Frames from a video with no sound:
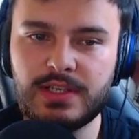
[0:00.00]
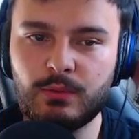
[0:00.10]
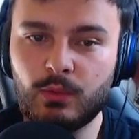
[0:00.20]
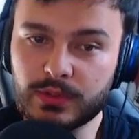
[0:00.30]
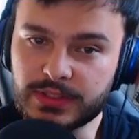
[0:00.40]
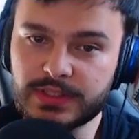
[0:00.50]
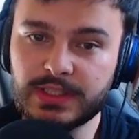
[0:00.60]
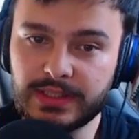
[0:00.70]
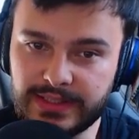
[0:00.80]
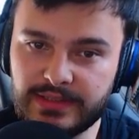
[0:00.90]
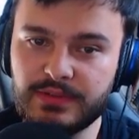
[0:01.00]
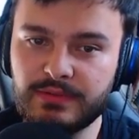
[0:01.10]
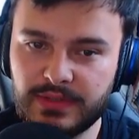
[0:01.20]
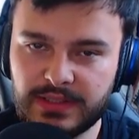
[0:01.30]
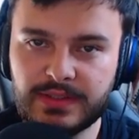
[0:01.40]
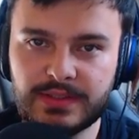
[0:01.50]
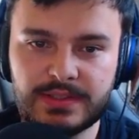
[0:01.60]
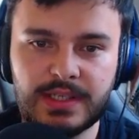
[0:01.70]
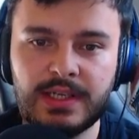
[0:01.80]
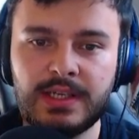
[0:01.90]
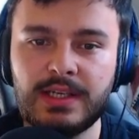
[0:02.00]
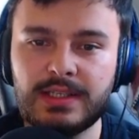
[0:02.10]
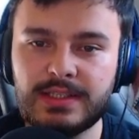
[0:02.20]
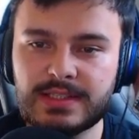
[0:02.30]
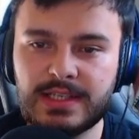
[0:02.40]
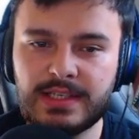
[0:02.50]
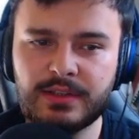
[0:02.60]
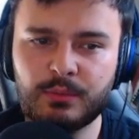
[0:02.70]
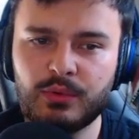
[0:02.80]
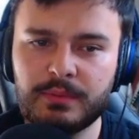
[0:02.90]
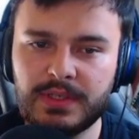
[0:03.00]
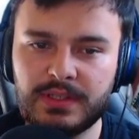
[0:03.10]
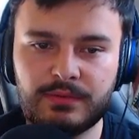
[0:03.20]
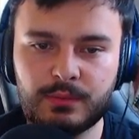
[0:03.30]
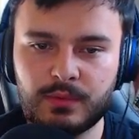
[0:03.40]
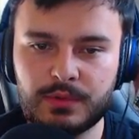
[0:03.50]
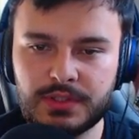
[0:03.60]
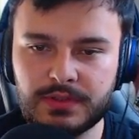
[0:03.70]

He wants to leave Juventus and is keen on Premier League football with